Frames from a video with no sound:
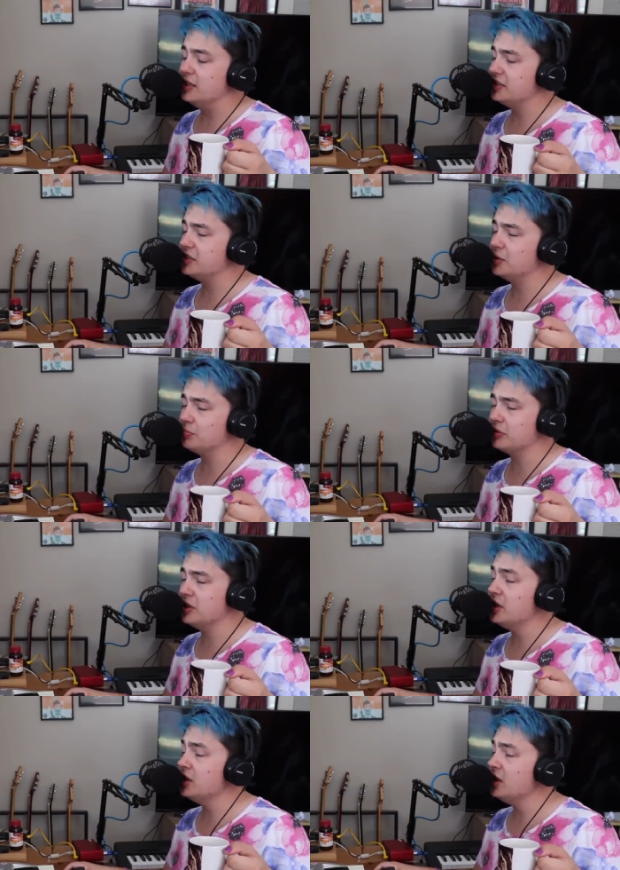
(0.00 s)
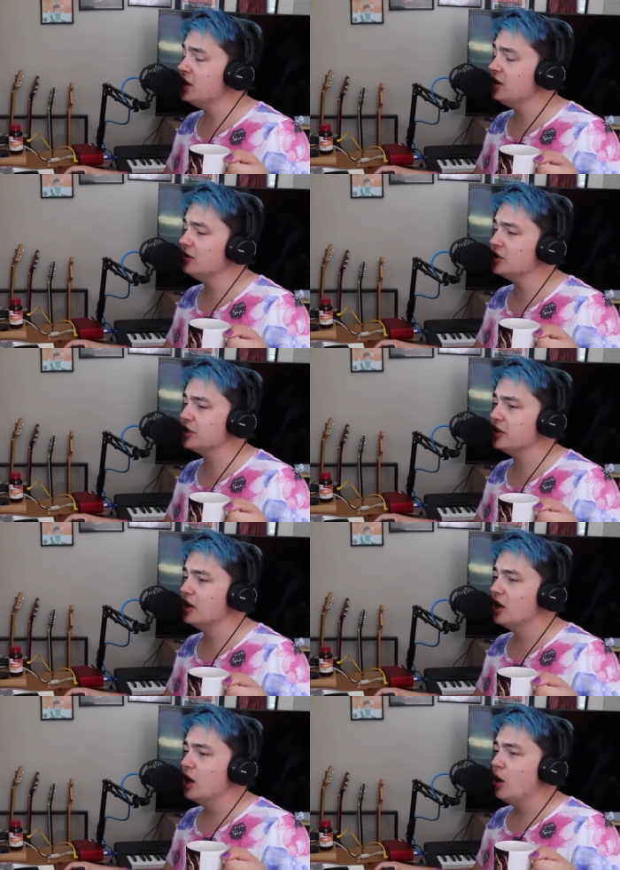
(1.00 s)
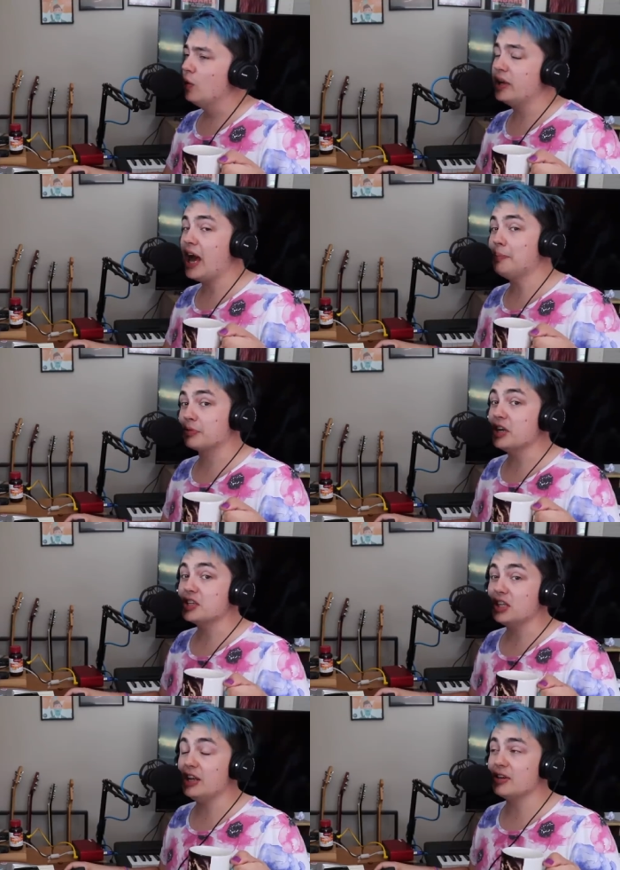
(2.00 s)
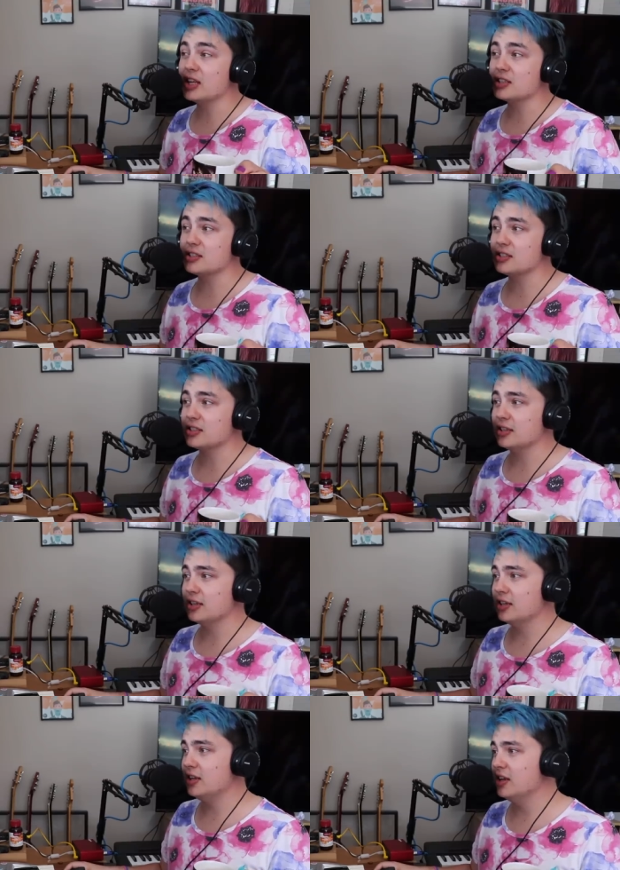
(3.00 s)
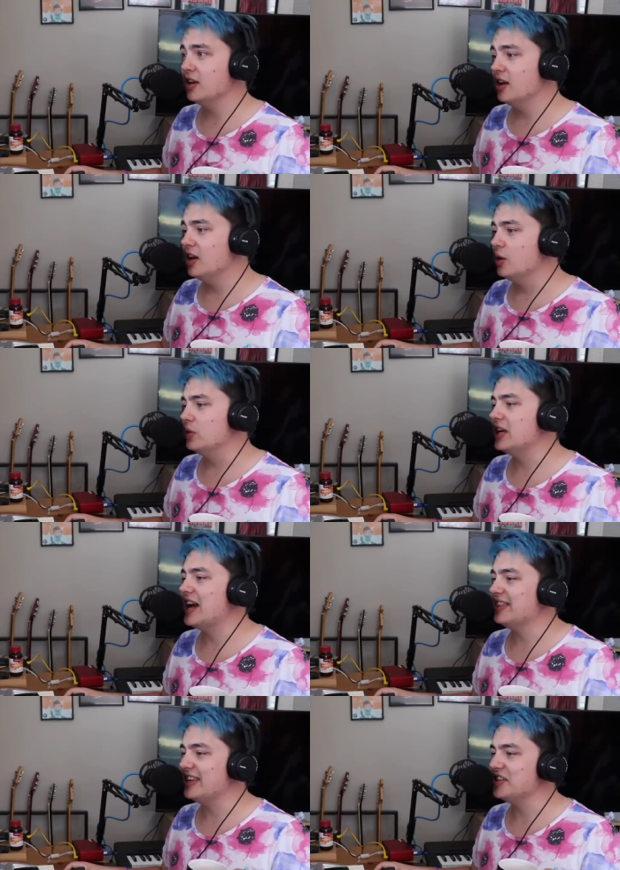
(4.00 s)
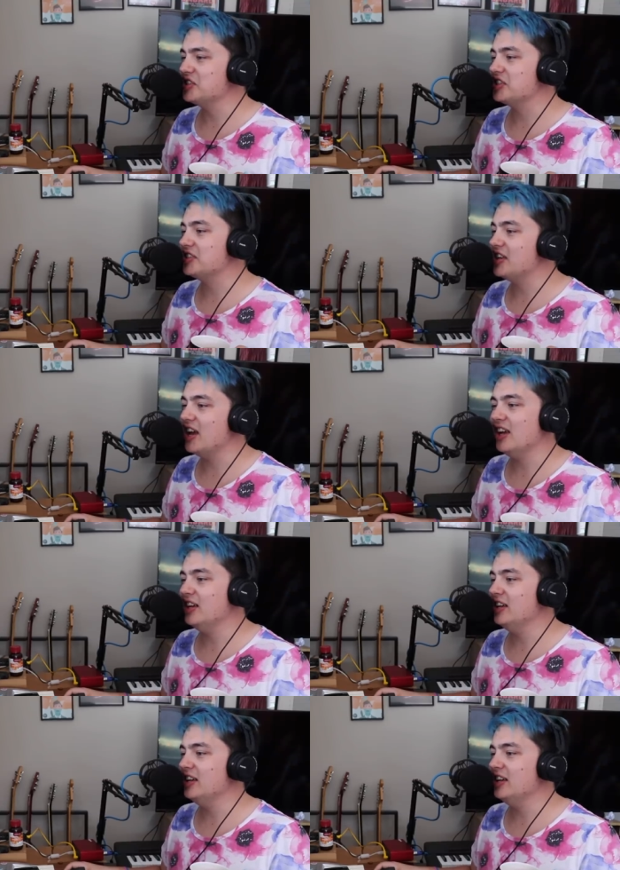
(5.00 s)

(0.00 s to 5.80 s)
This is a bridge. We got bridge lyrics. We got things to say.